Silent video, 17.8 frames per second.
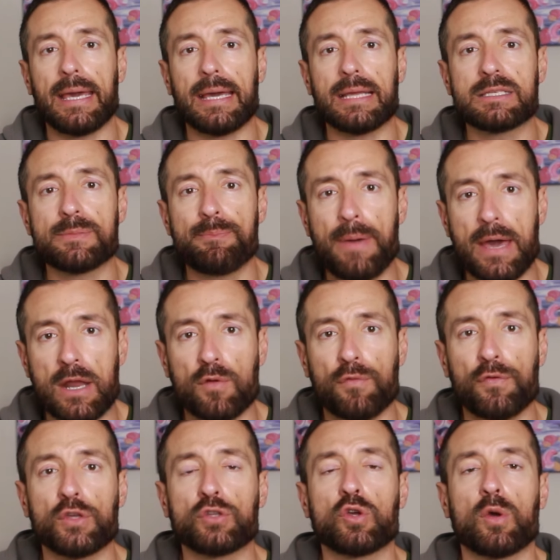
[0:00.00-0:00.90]
it's better
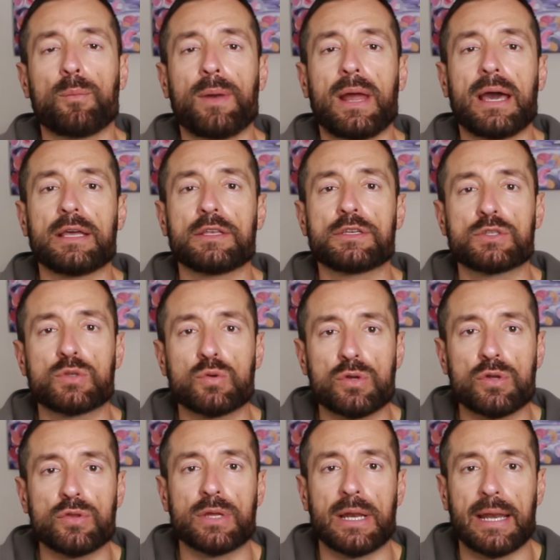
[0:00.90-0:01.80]
for you to apply
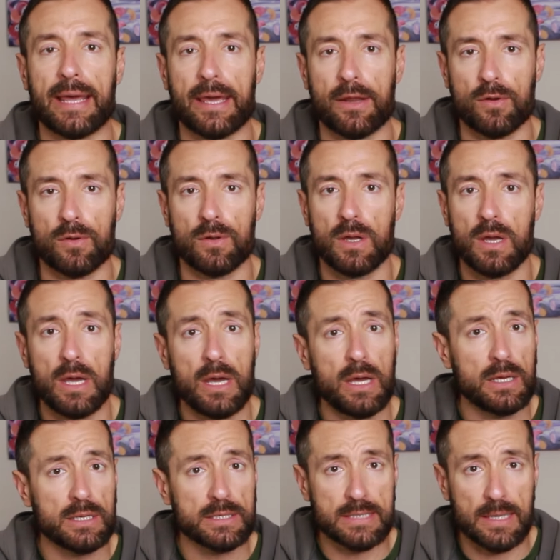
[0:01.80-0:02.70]
sooner than later.
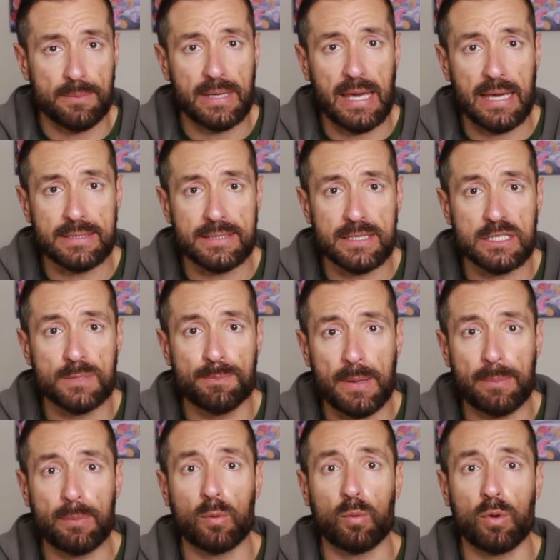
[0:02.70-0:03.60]
Some cases,
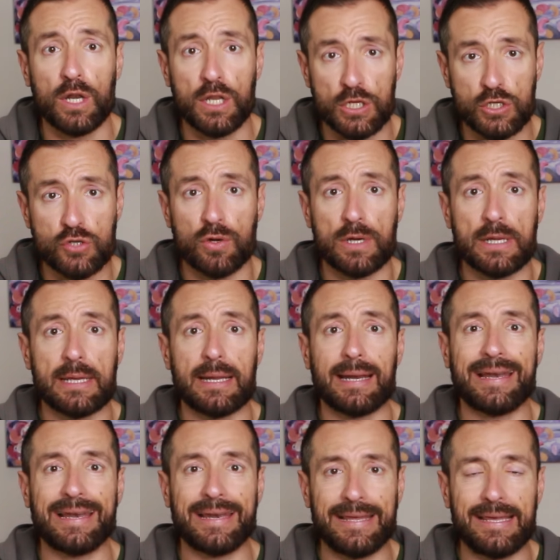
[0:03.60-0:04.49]
people will literally
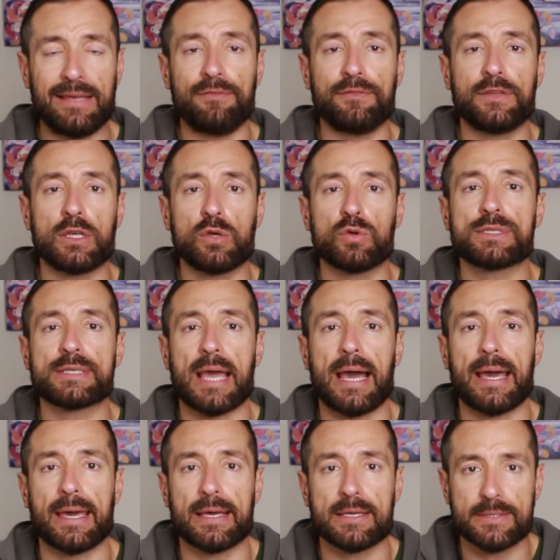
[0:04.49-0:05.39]
leave the
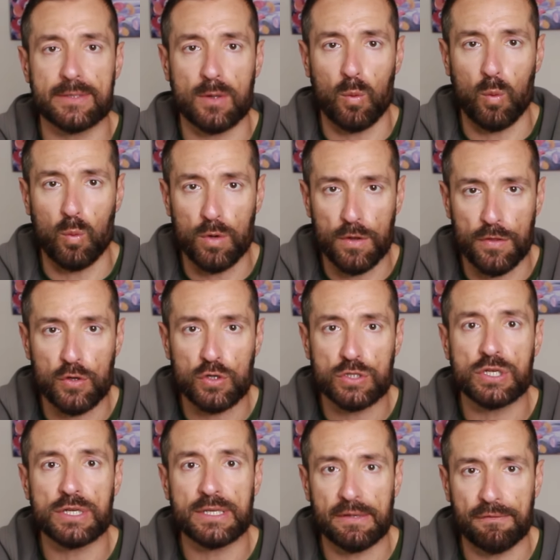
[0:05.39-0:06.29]
USCIS with their
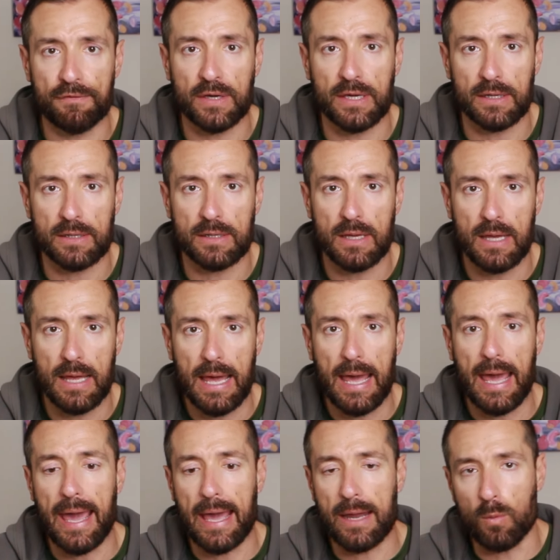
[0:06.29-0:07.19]
certificate
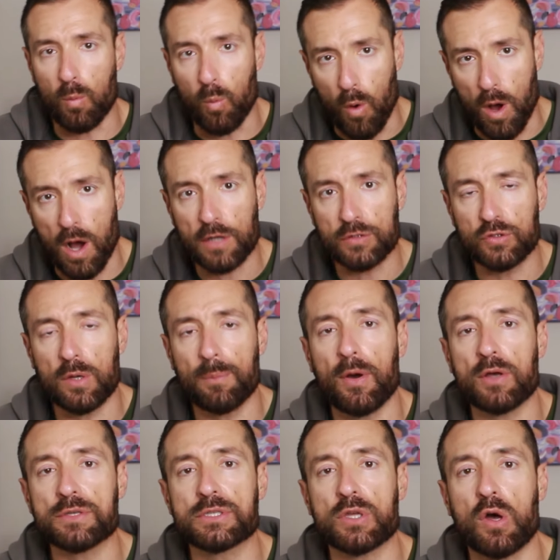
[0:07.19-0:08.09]
and walk to a
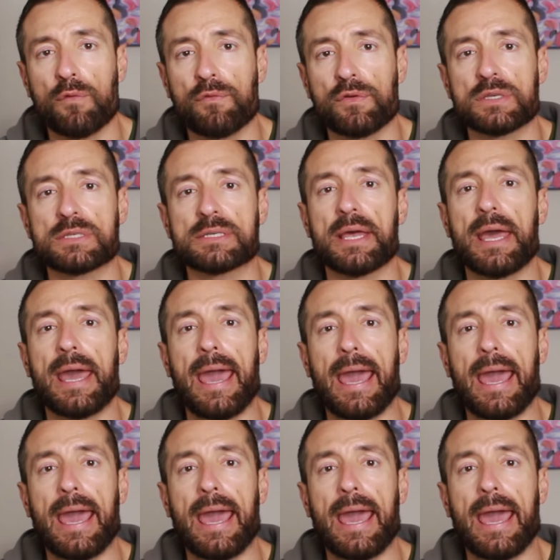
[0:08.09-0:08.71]
post office